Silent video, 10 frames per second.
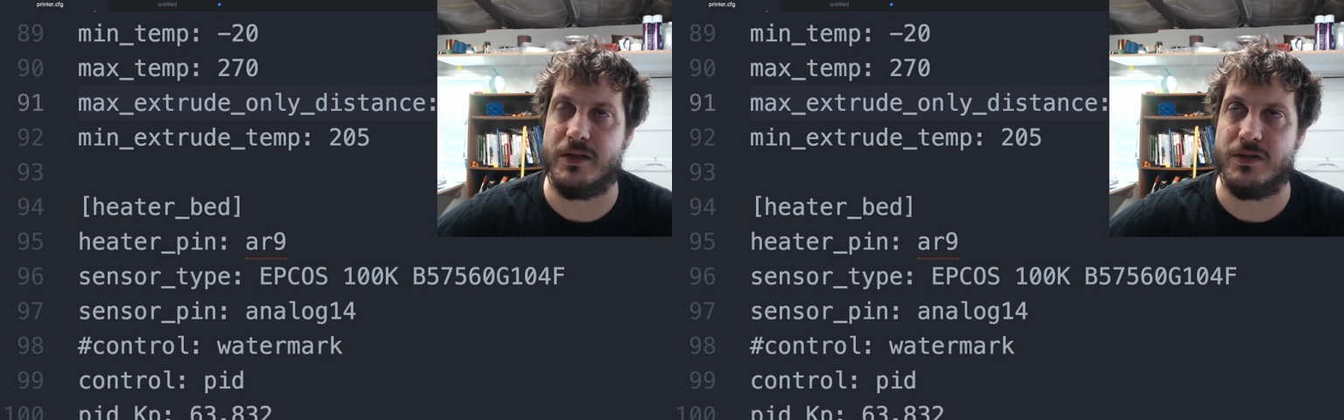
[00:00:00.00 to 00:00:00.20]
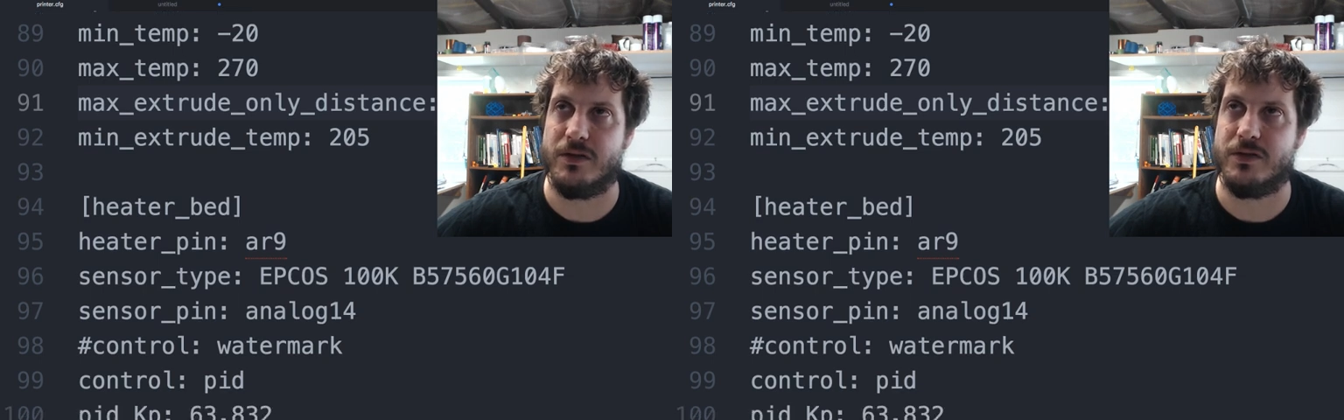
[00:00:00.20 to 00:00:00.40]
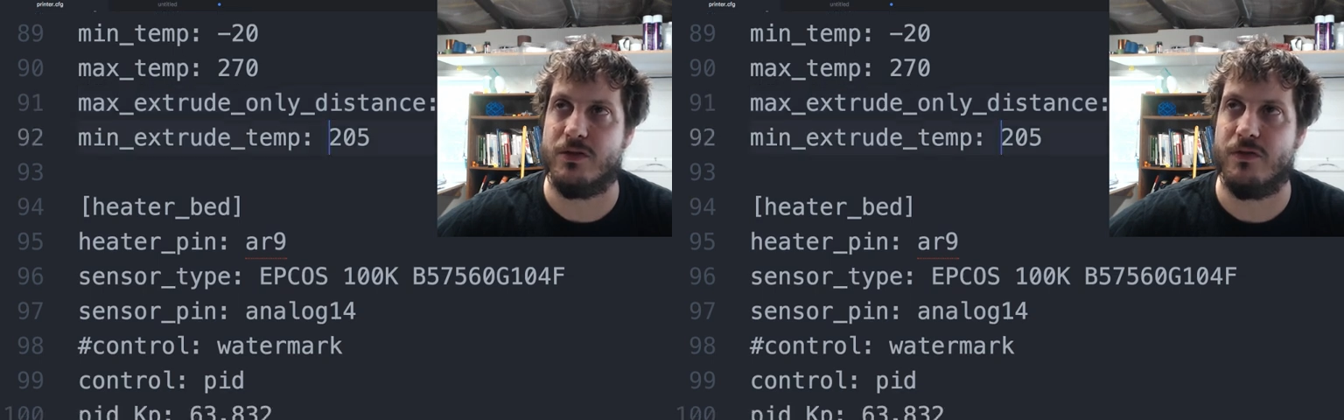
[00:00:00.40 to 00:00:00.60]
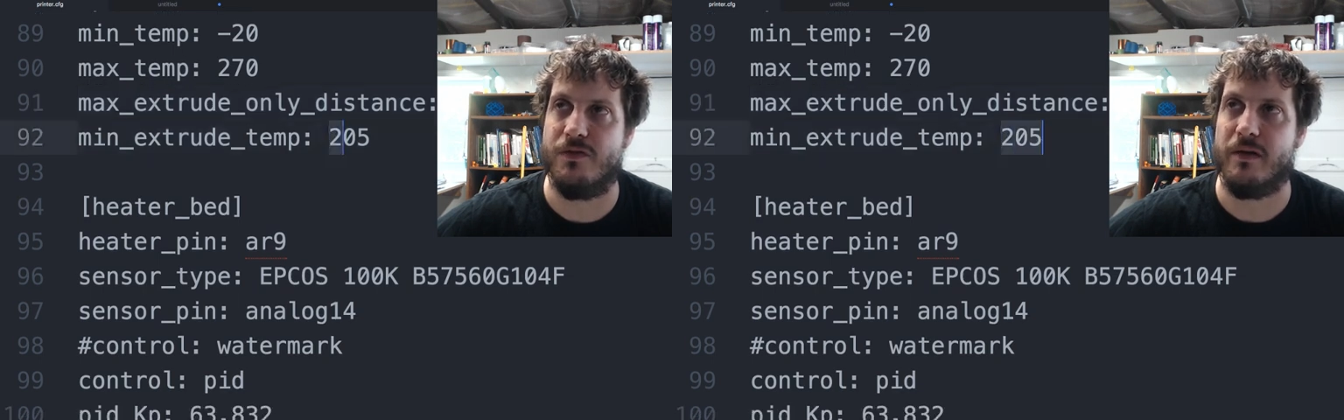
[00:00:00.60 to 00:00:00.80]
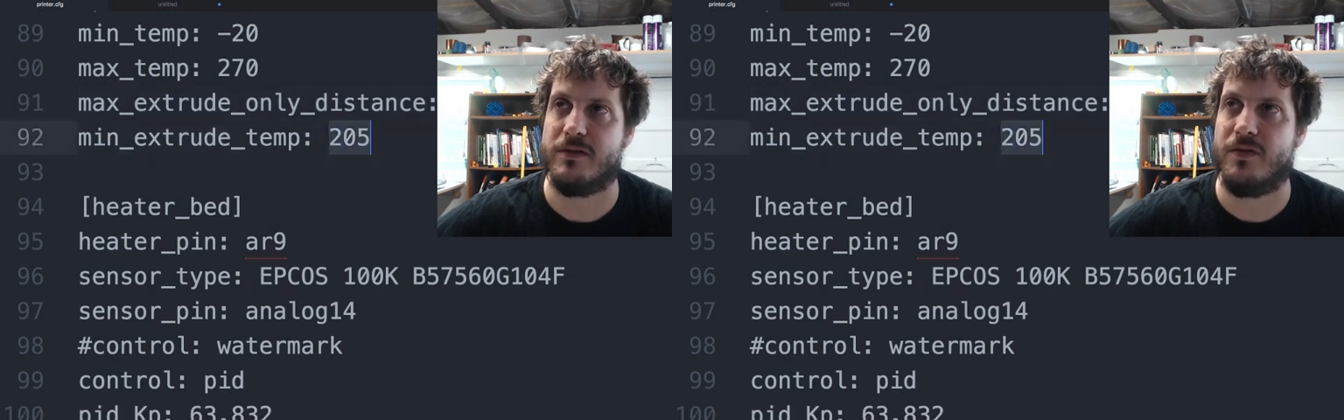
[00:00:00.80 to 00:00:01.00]
so this
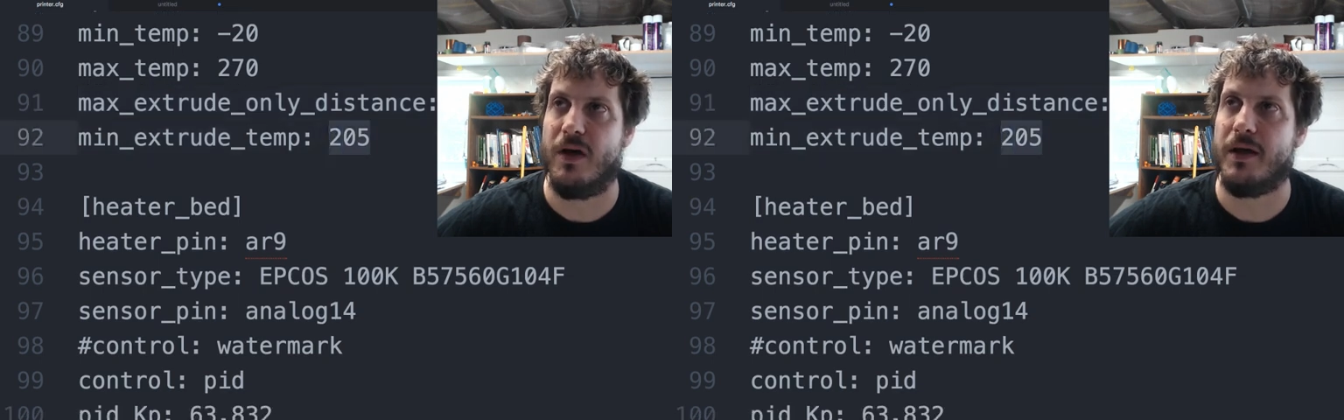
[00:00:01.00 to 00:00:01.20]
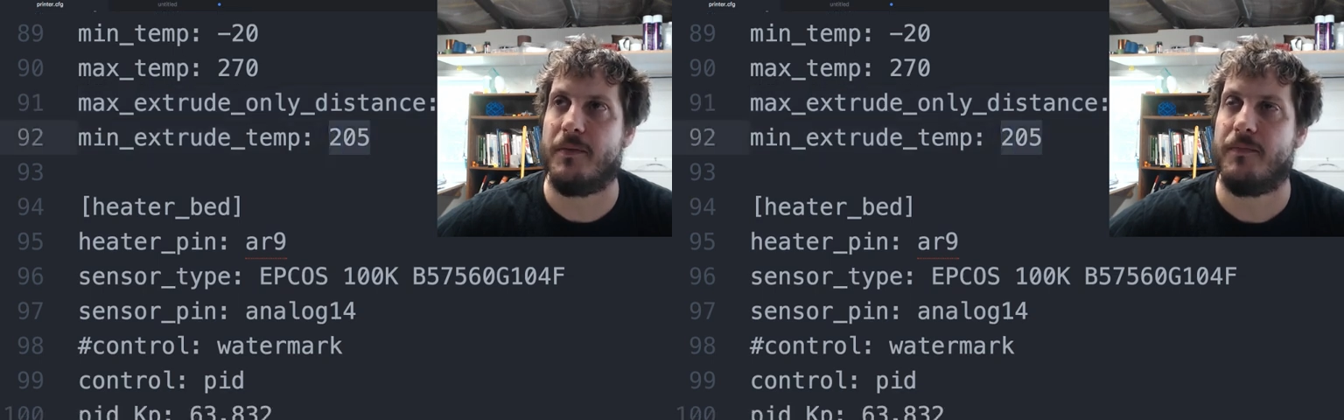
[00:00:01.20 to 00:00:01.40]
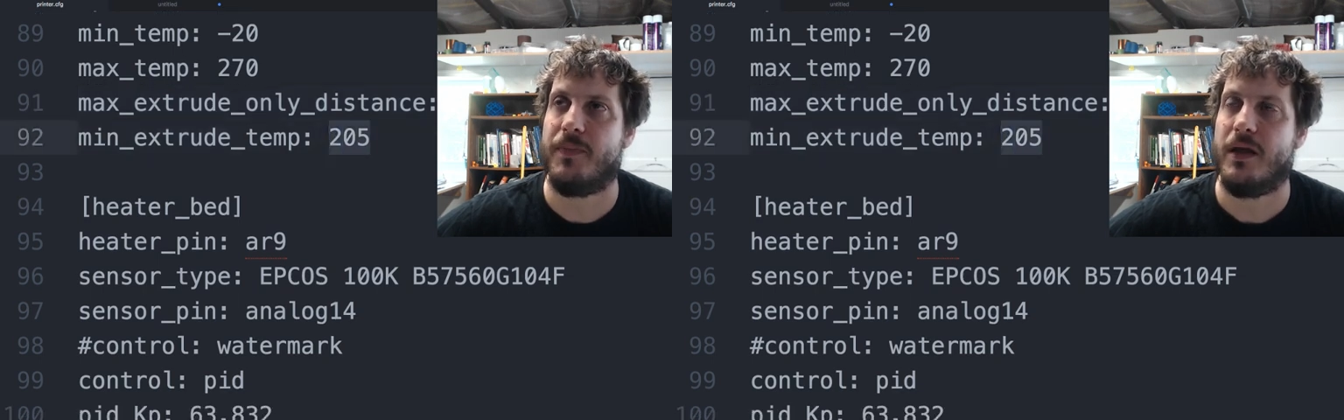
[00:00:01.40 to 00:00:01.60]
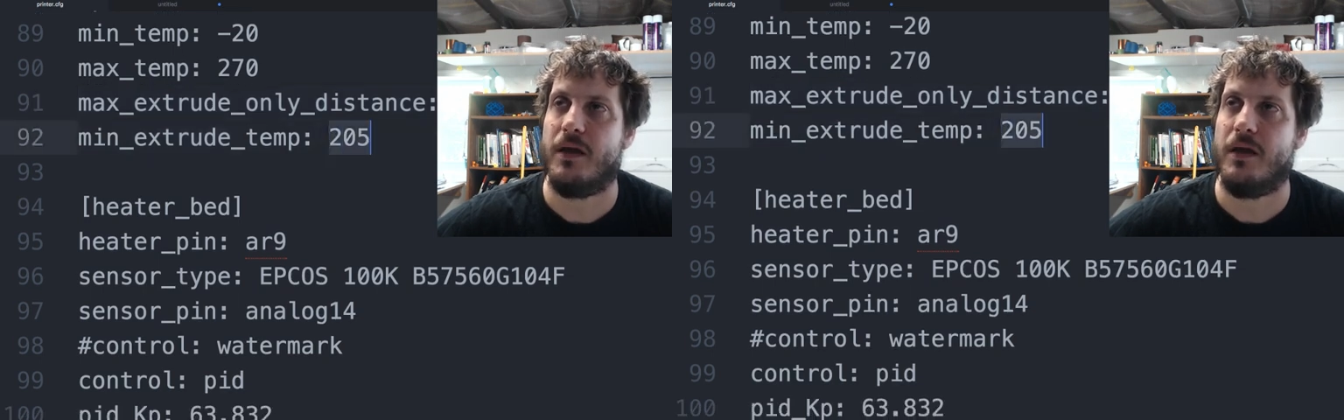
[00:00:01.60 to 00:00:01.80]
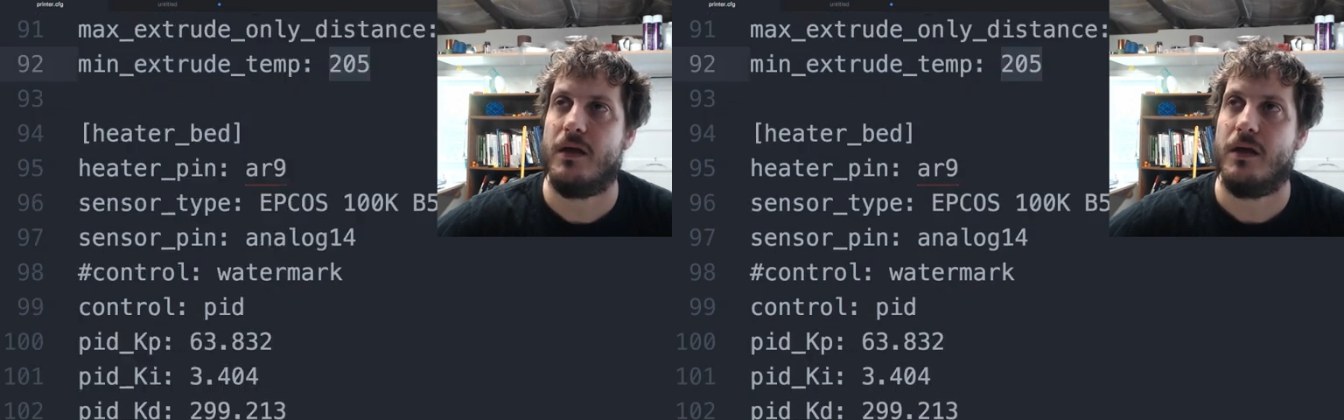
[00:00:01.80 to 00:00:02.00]
205 is fine.
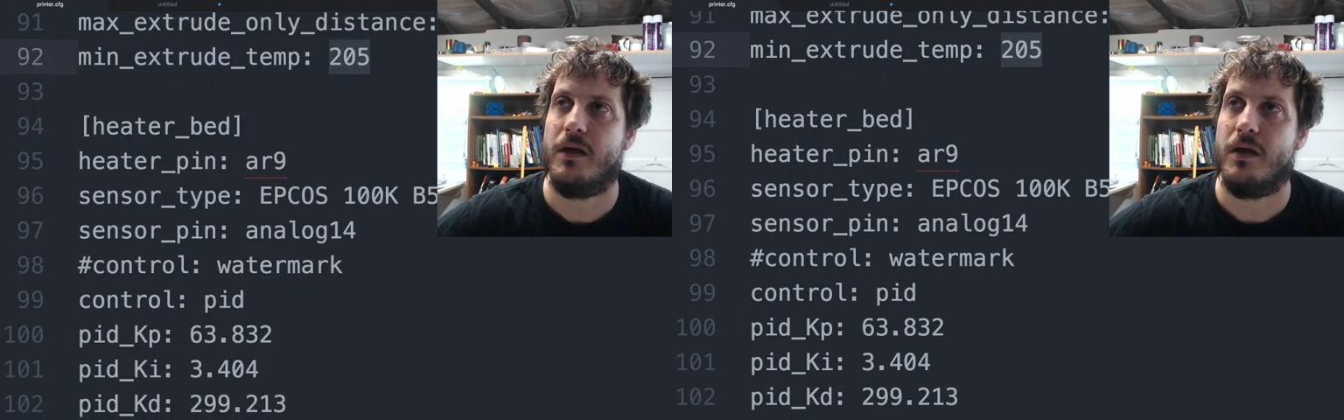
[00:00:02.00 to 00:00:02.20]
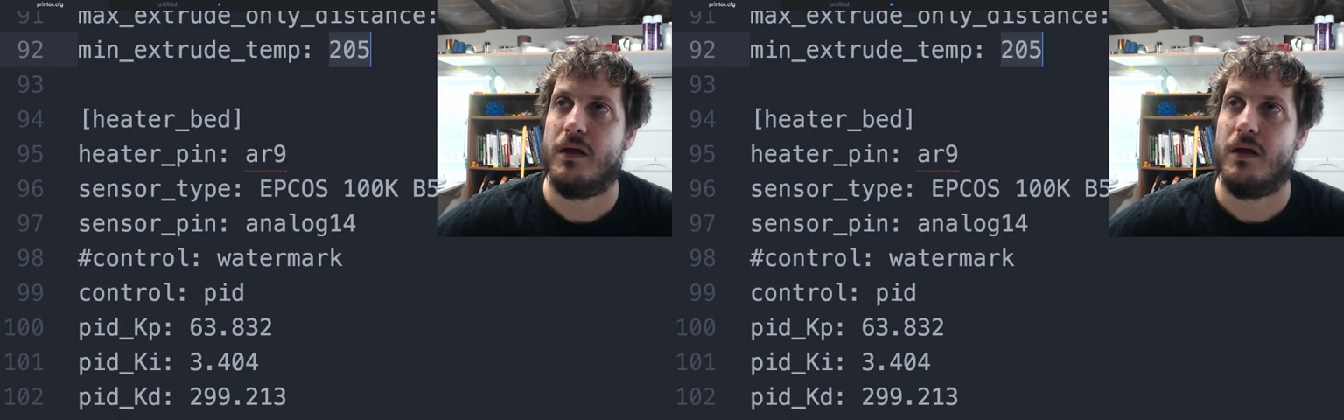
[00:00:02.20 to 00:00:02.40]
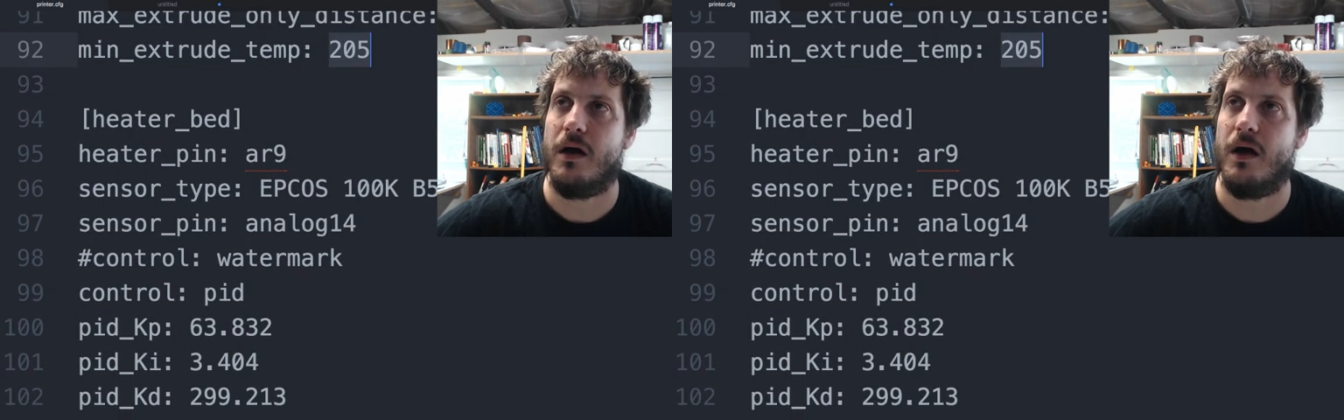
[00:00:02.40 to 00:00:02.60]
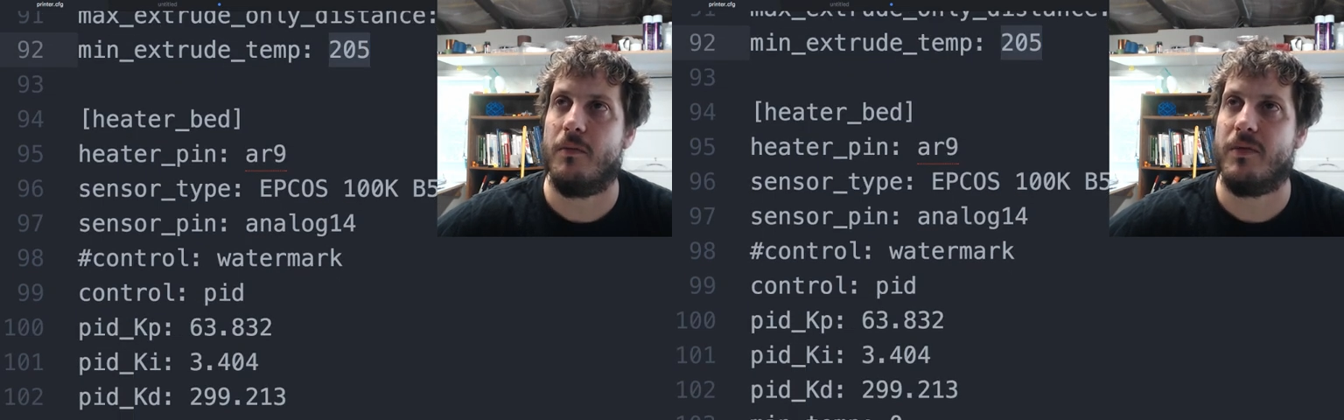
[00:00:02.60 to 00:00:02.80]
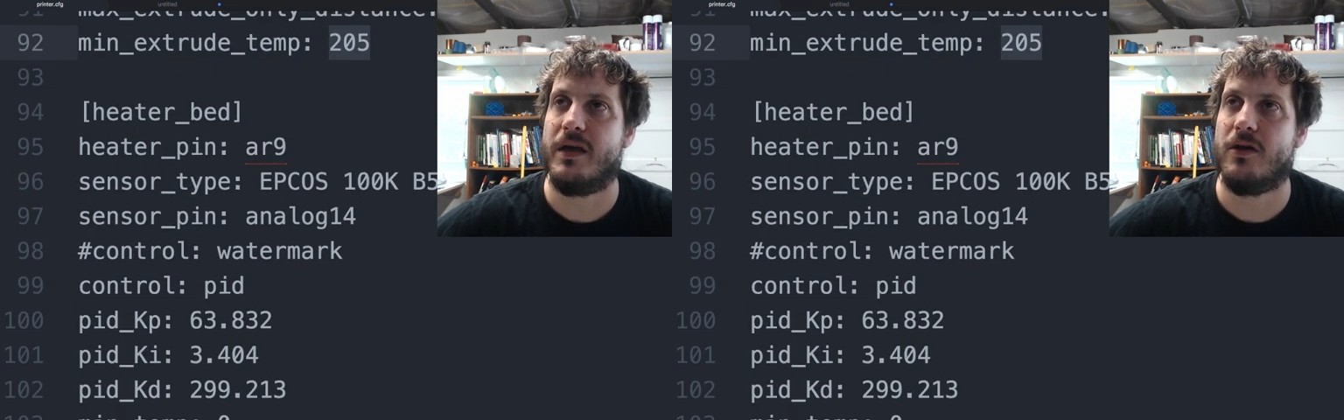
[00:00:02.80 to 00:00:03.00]

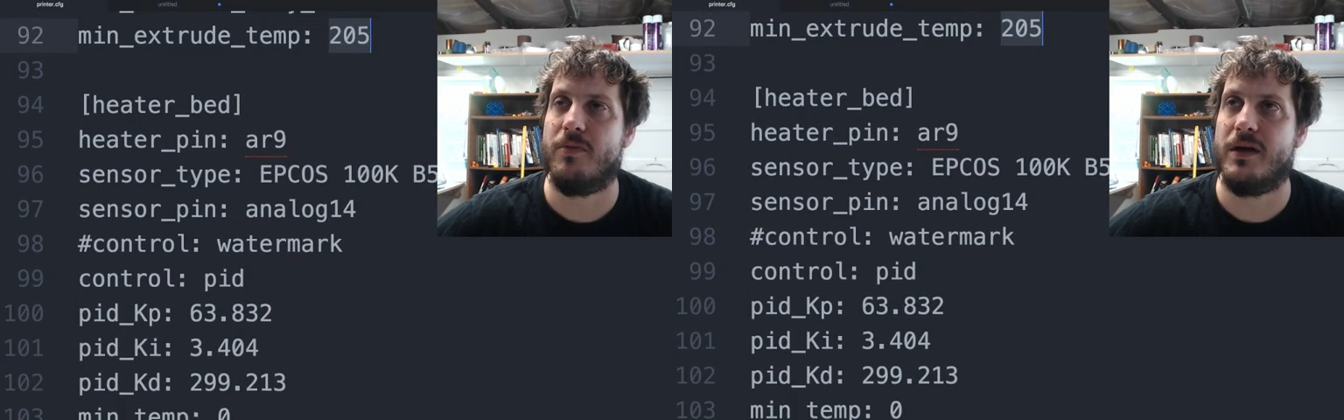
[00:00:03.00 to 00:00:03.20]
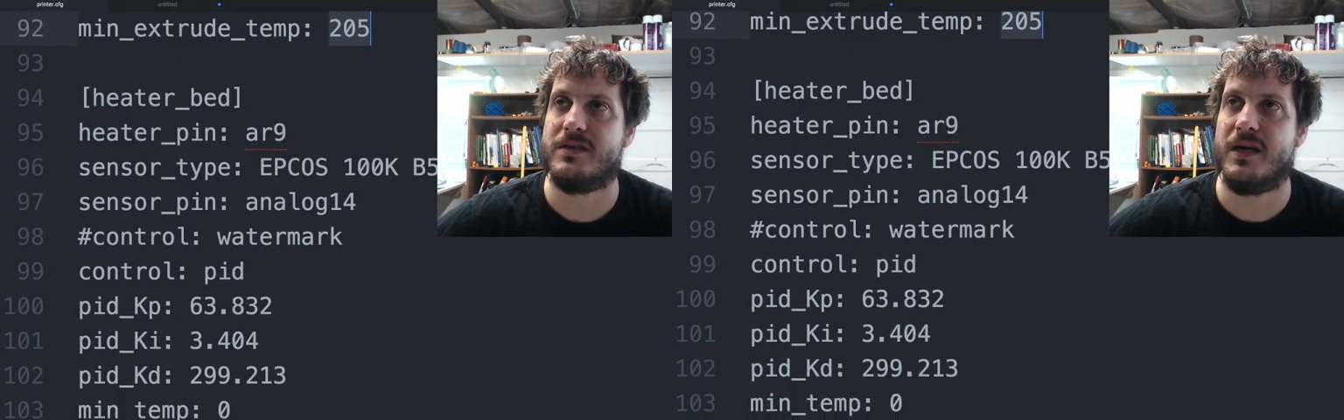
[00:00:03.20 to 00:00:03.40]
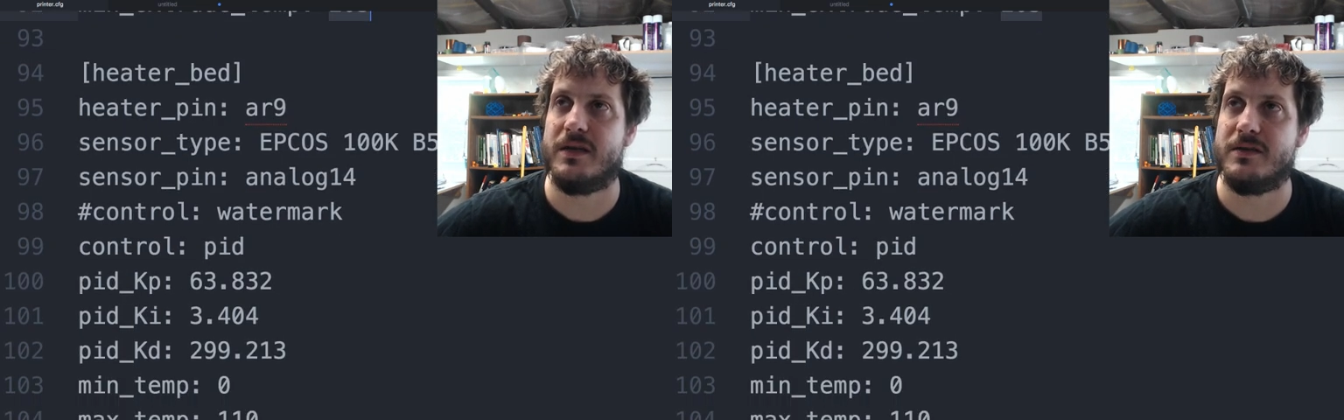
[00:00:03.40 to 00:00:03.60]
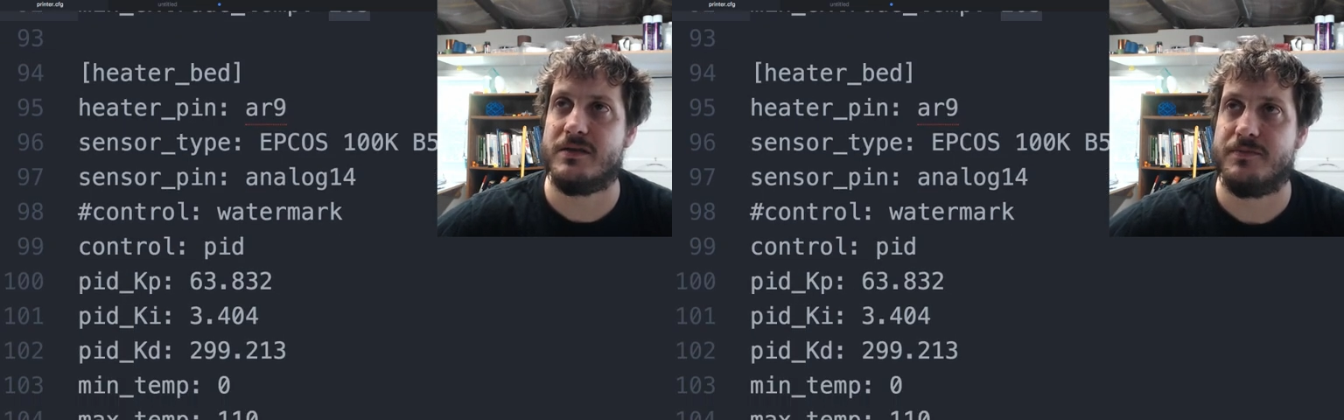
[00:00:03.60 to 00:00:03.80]
The heater bed settings.